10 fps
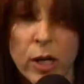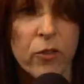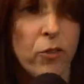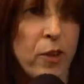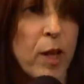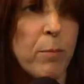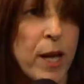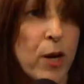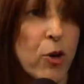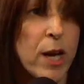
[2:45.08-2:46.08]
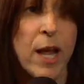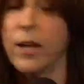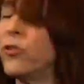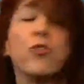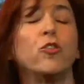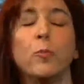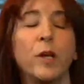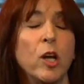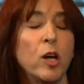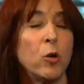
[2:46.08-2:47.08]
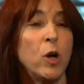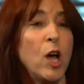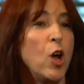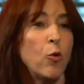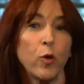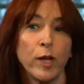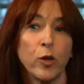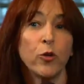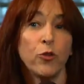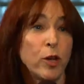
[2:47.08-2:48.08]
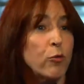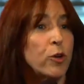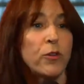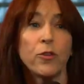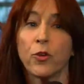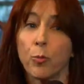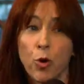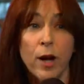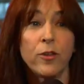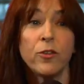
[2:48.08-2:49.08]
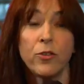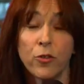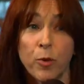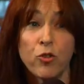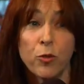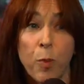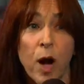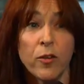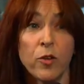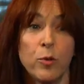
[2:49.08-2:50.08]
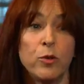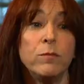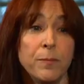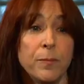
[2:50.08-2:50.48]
going to see that parent next. There should be no real secrets and surprises as much as possible.